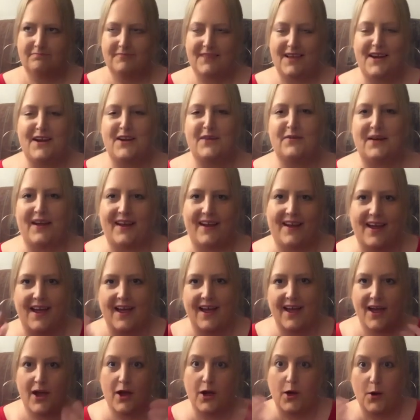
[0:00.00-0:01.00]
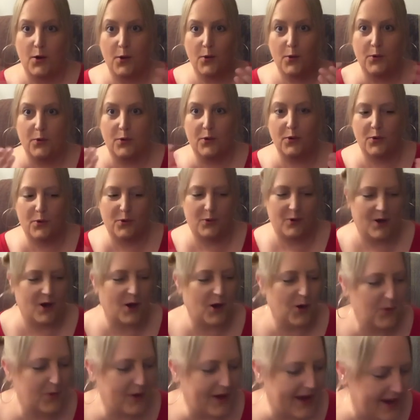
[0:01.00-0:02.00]
anyway,
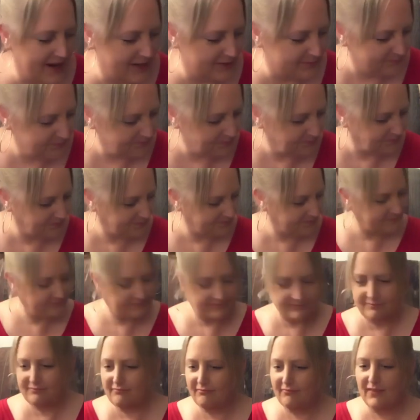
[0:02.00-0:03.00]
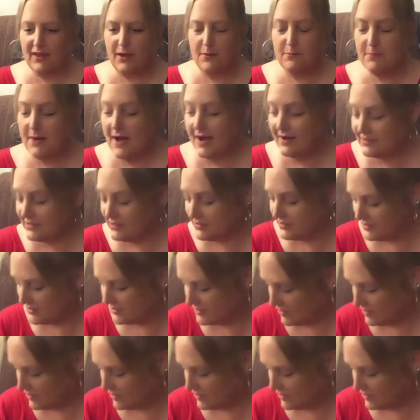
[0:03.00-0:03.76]
Okay, back to the